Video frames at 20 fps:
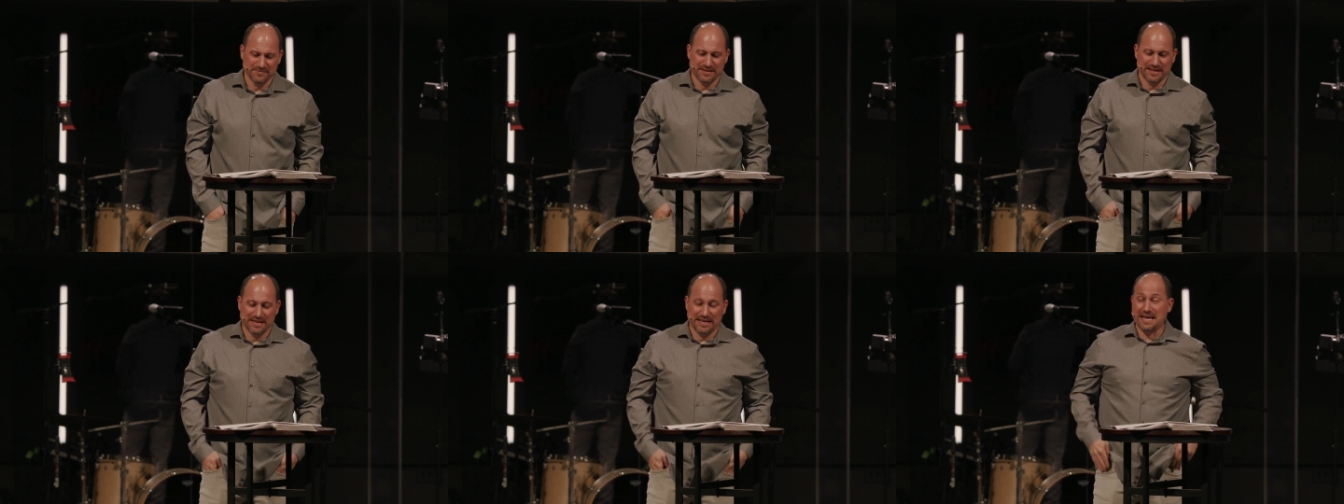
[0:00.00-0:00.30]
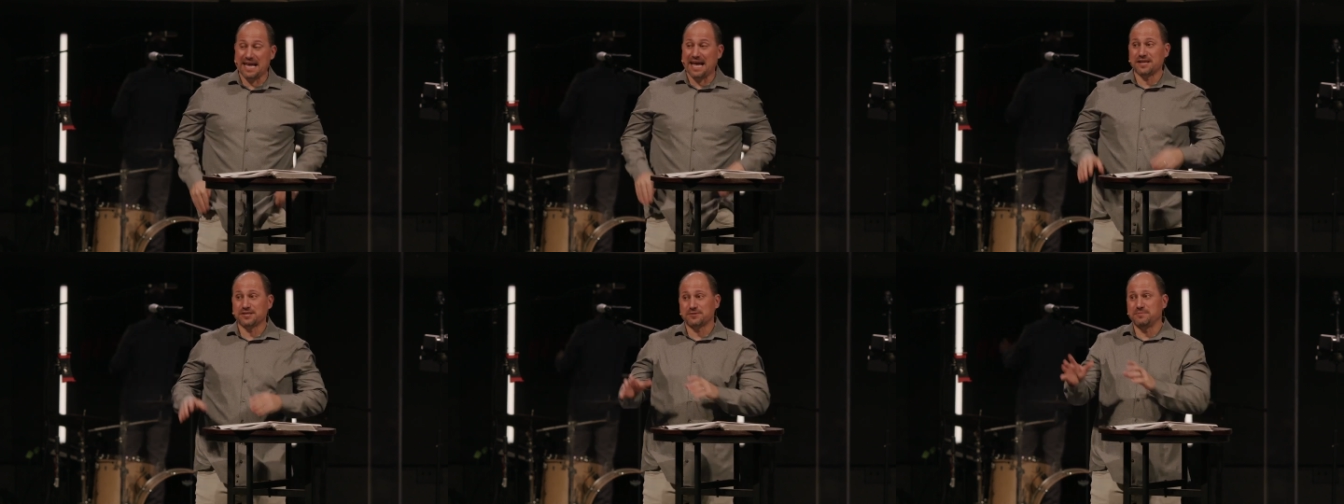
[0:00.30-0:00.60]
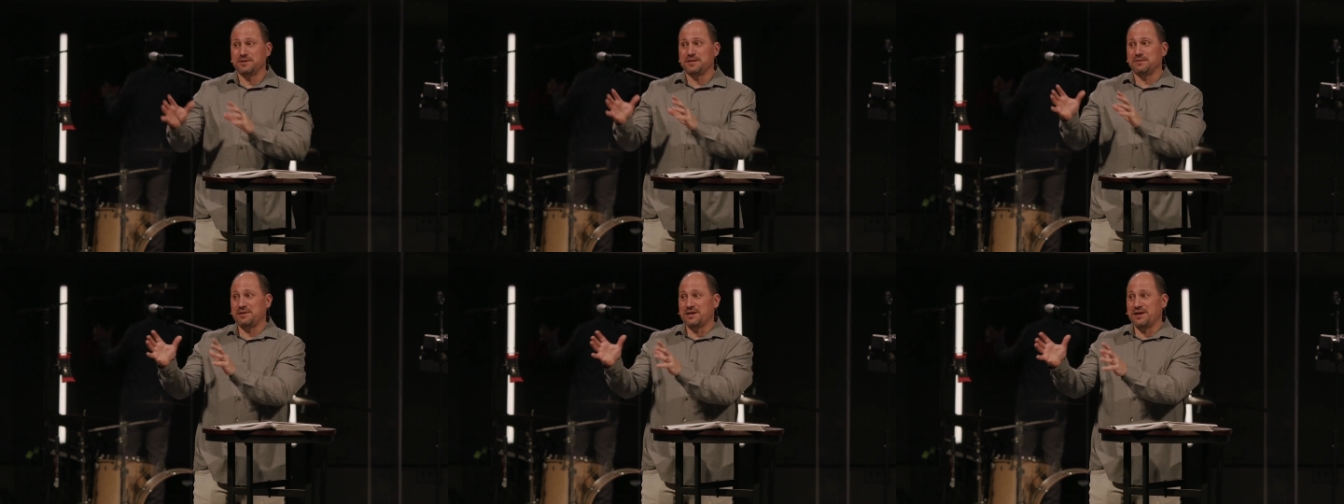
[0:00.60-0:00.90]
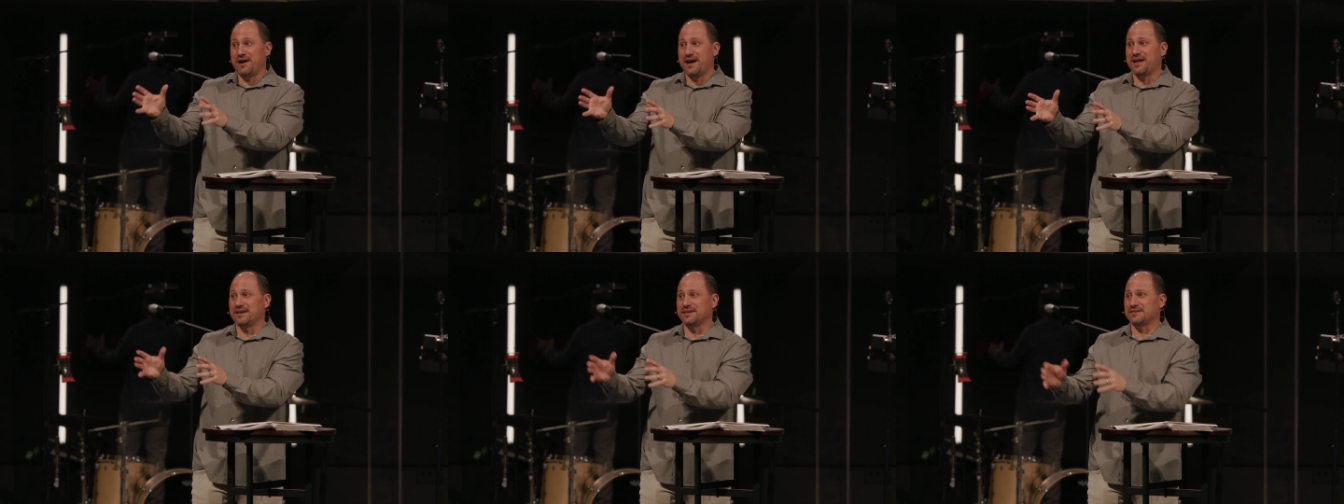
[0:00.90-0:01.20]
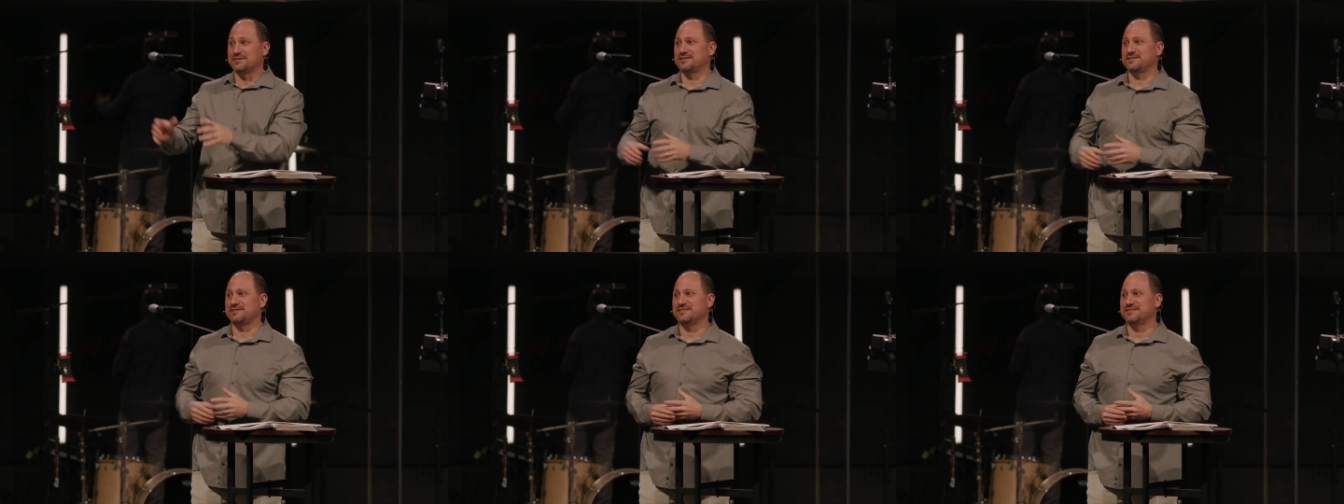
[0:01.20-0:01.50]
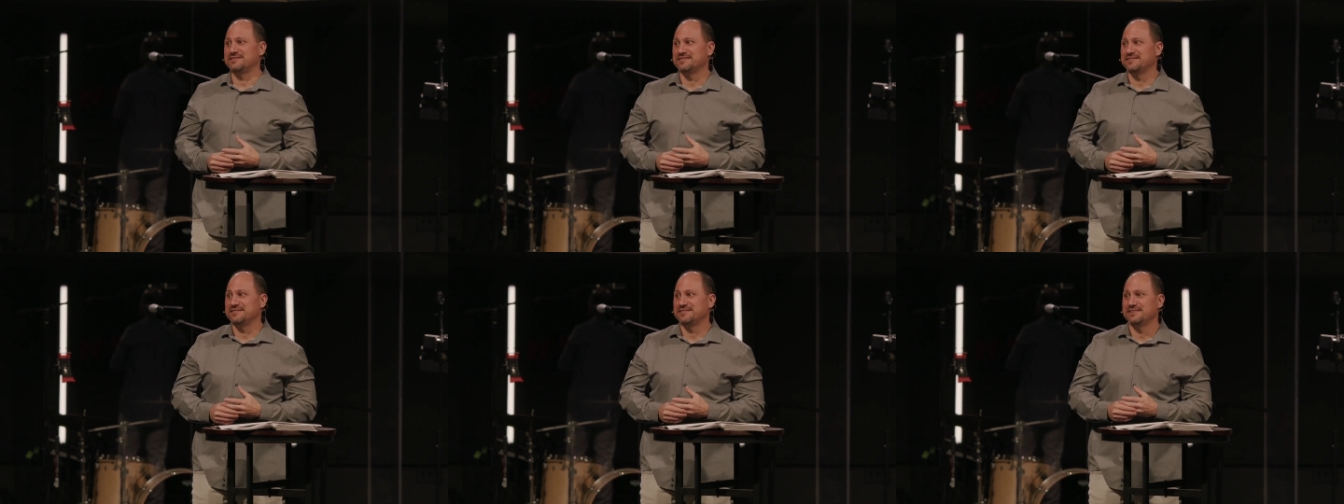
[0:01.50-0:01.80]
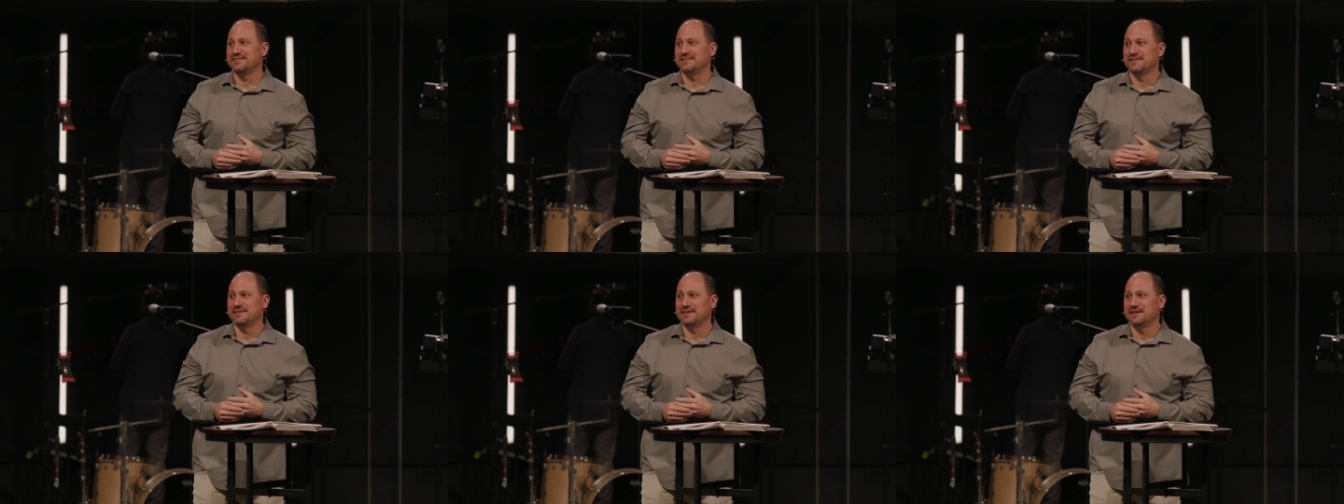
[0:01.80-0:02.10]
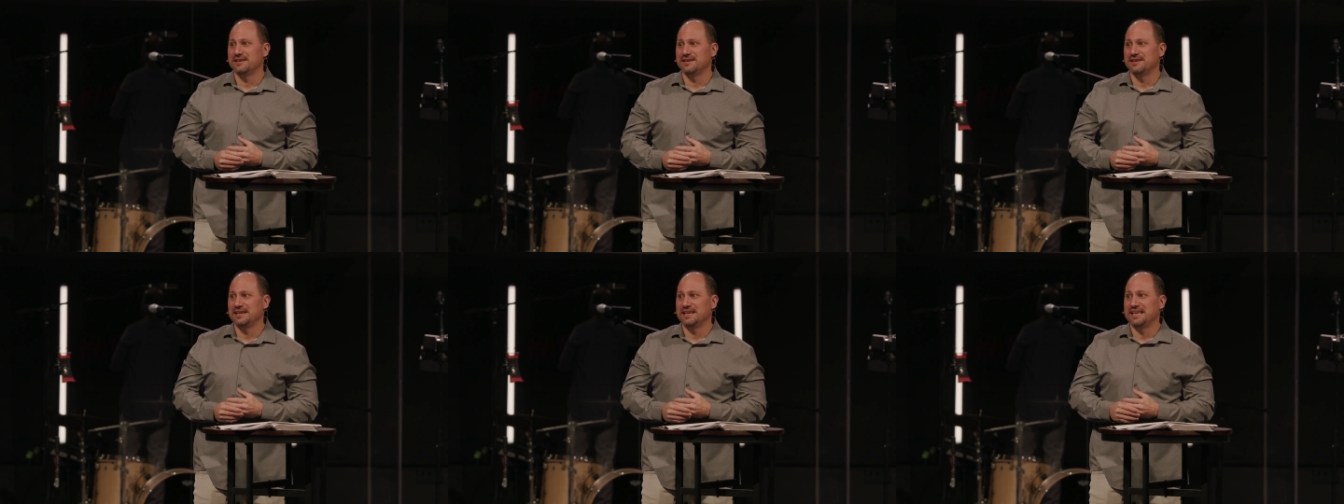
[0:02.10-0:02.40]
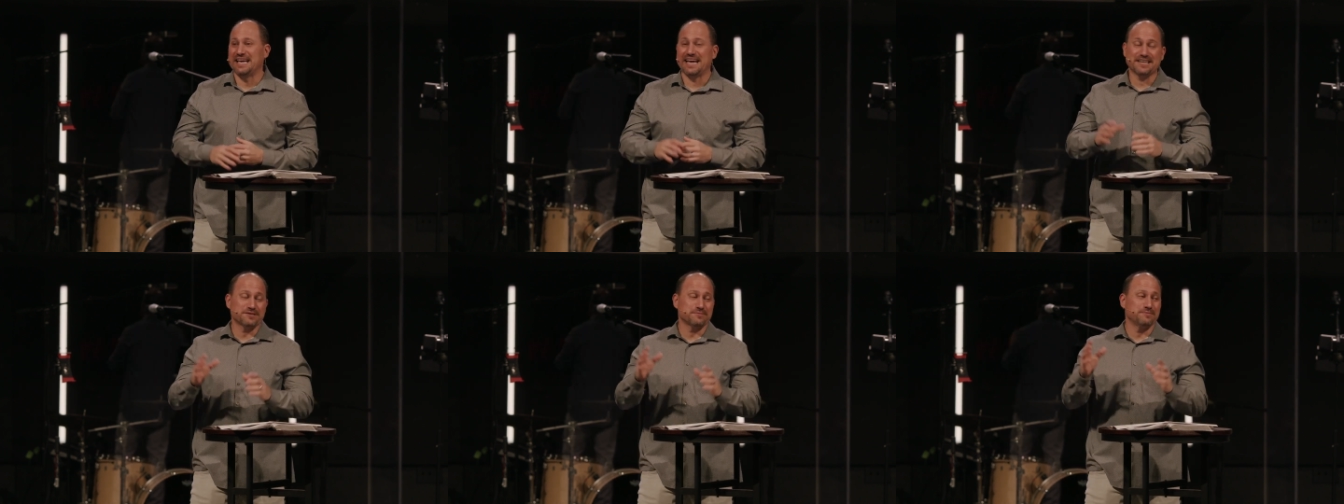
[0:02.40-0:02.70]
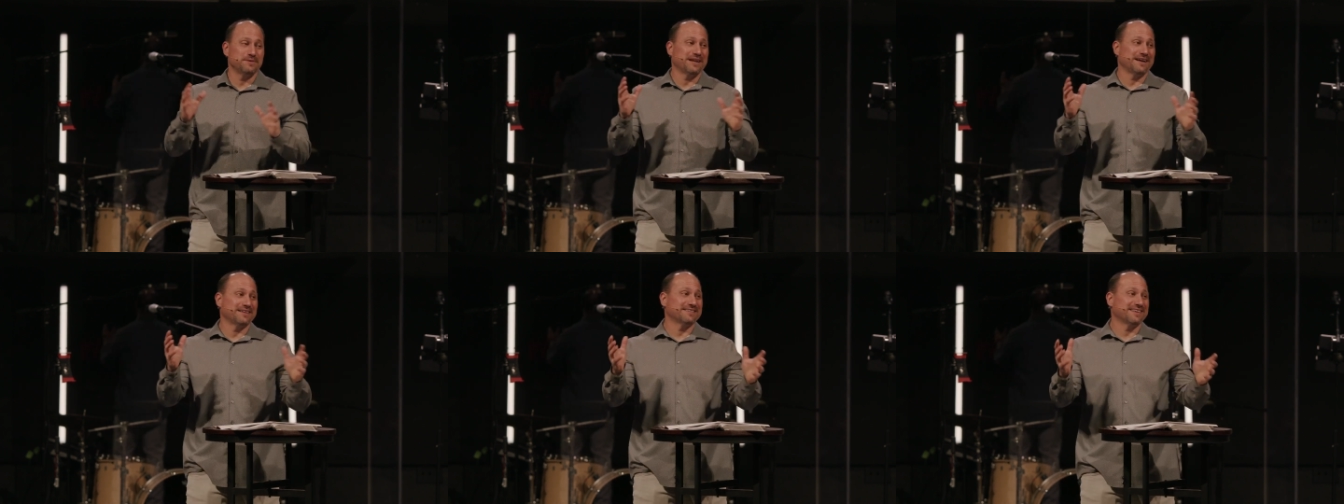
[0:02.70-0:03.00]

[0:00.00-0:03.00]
He asked me to be honest. He asked me not